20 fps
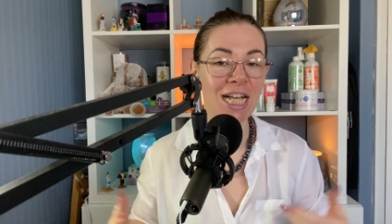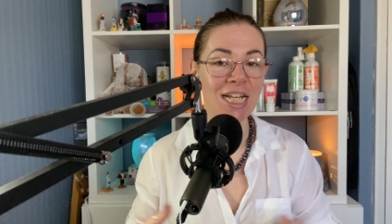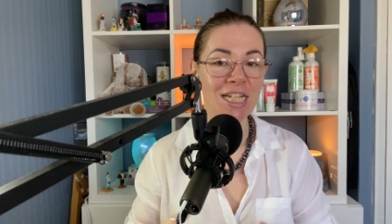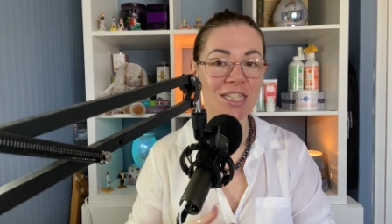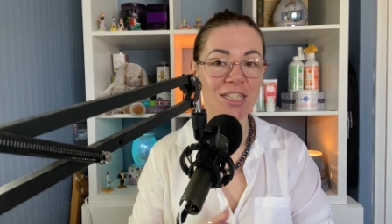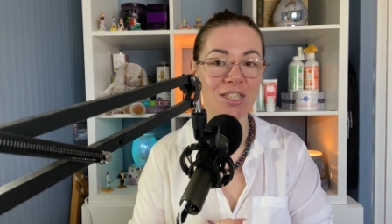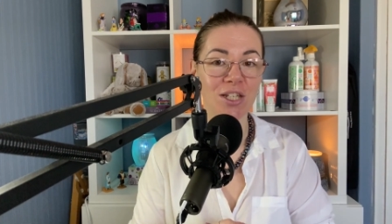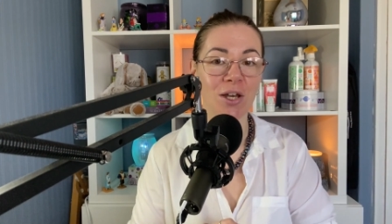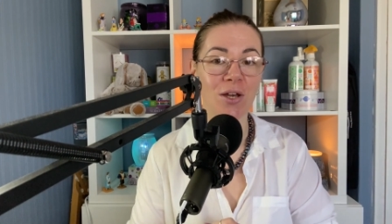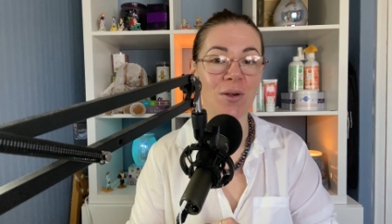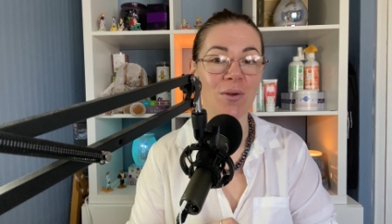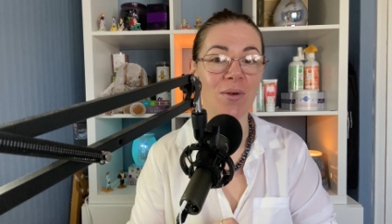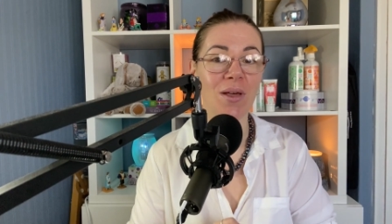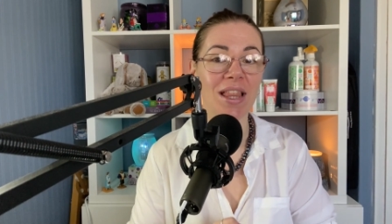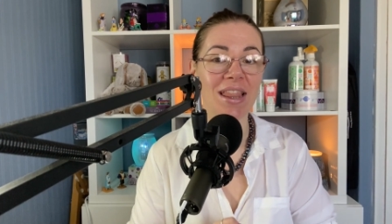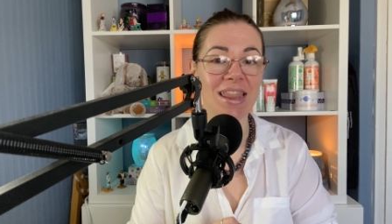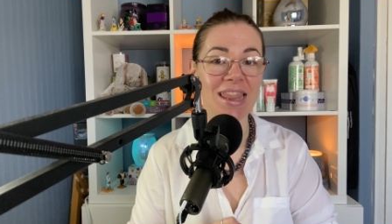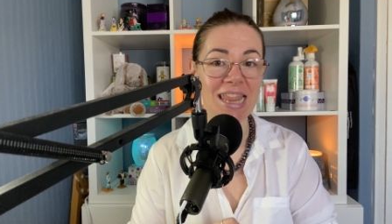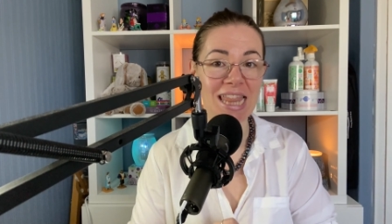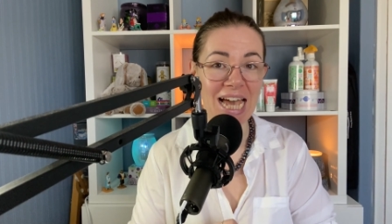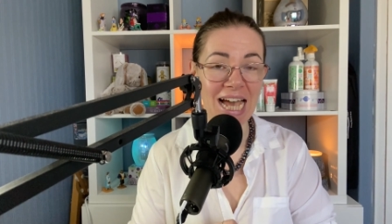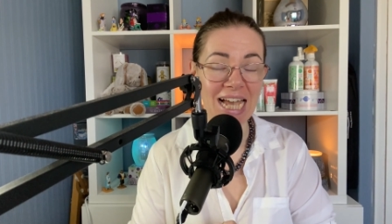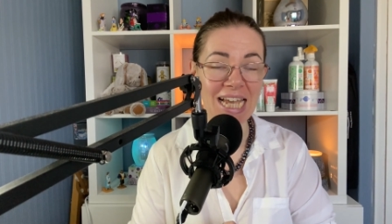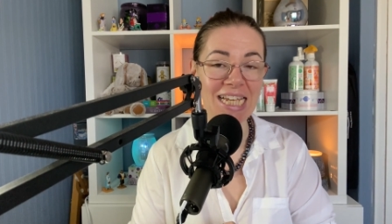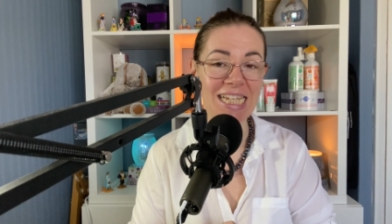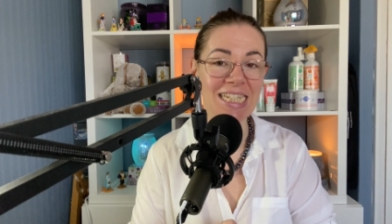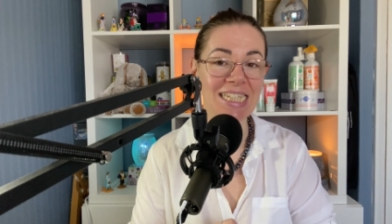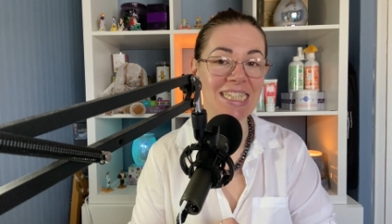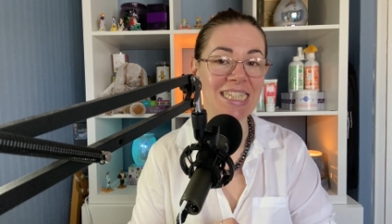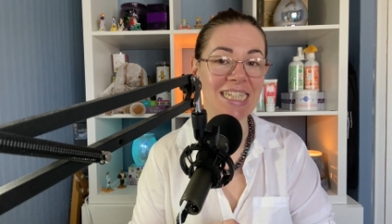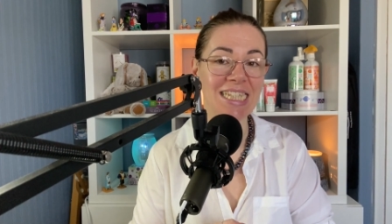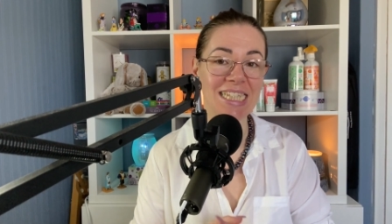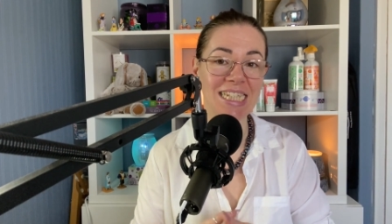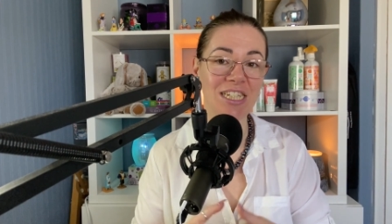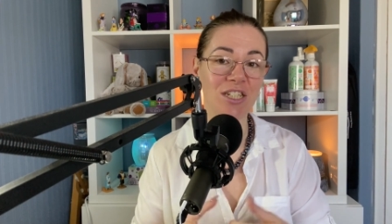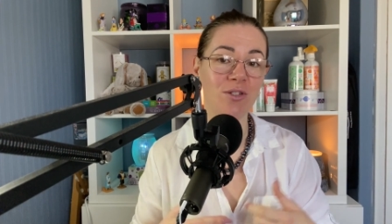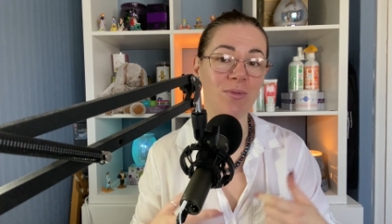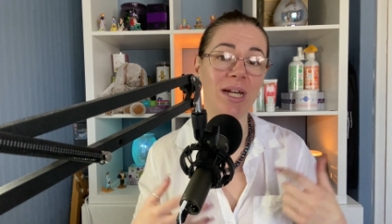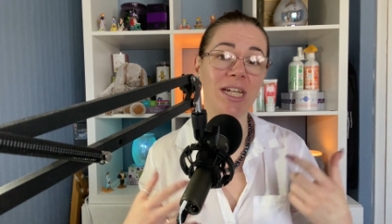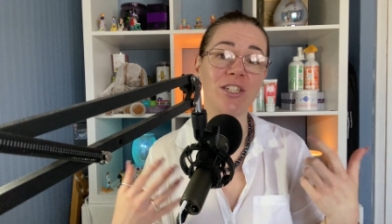So that is the
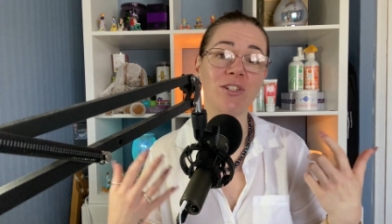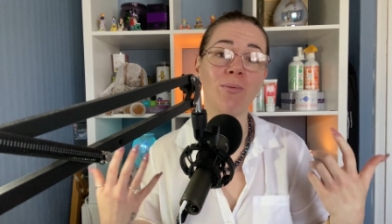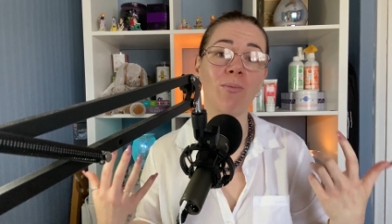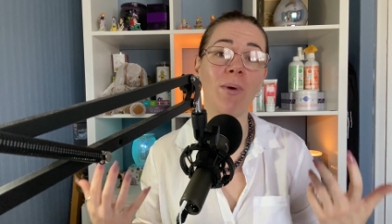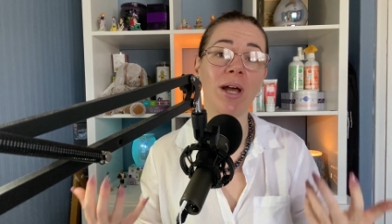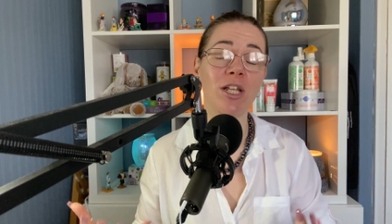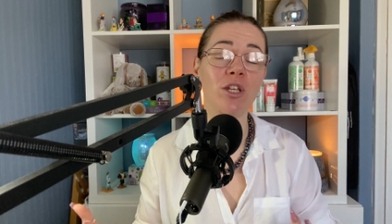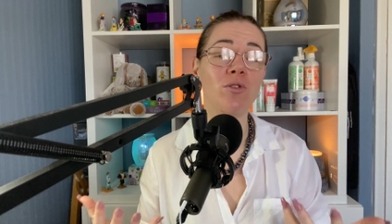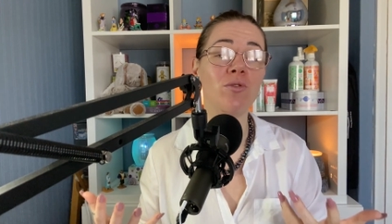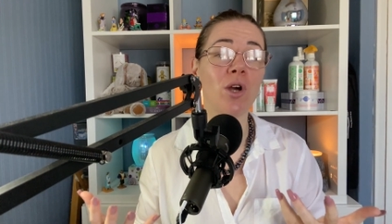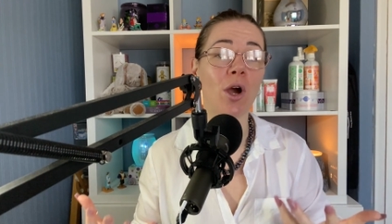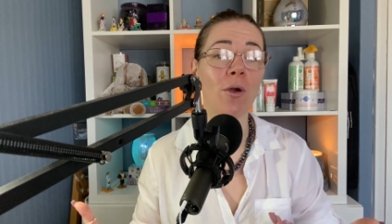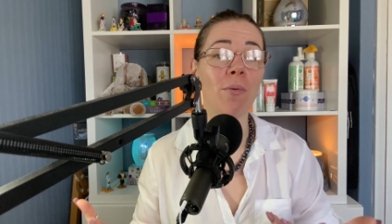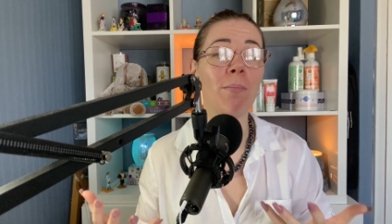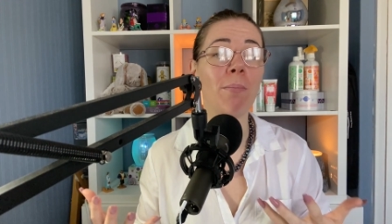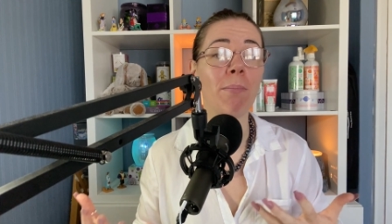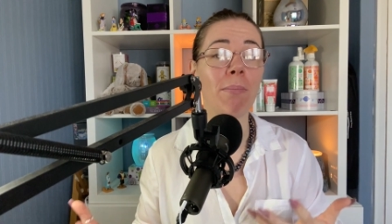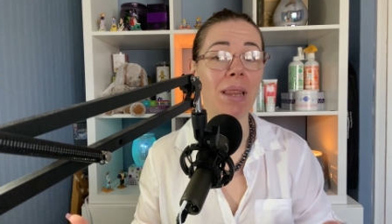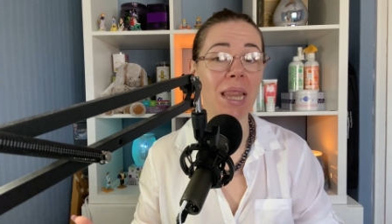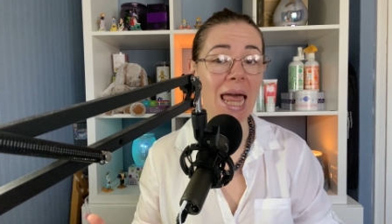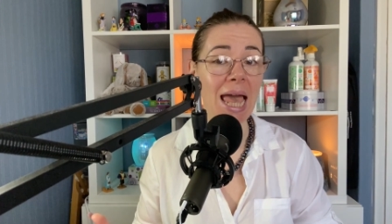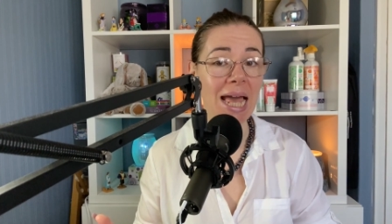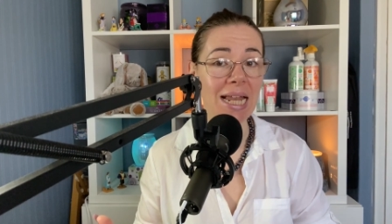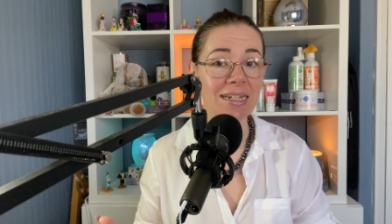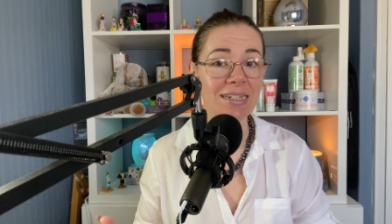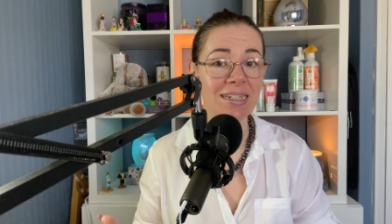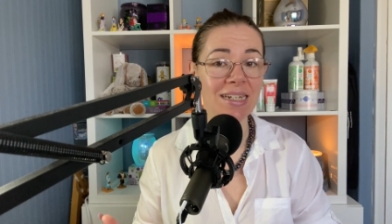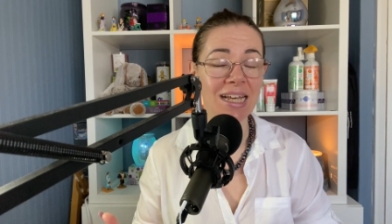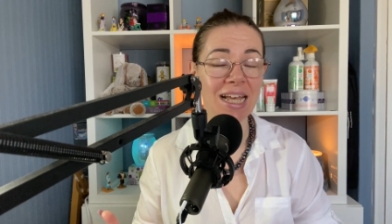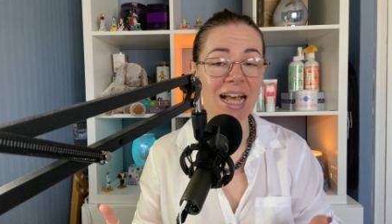situation when you don't plan.